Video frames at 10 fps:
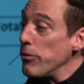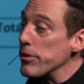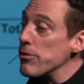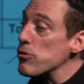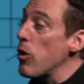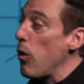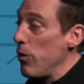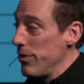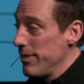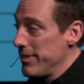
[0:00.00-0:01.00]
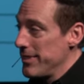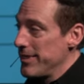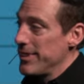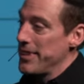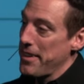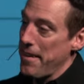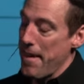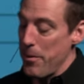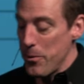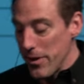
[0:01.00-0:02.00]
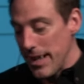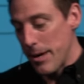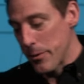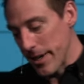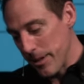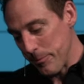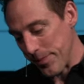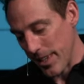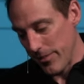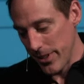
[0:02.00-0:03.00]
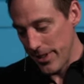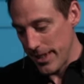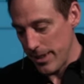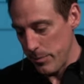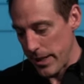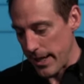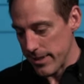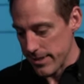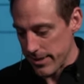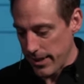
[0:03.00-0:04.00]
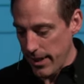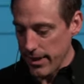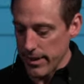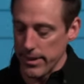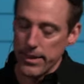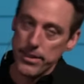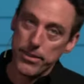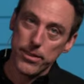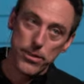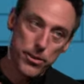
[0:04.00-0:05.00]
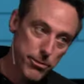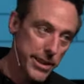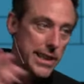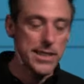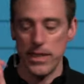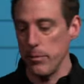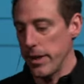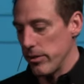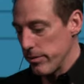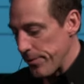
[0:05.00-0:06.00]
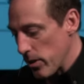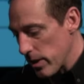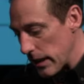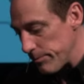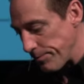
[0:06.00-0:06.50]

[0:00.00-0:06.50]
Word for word: control. I won't elaborate. I've done that in the past. Three less emails. Okay.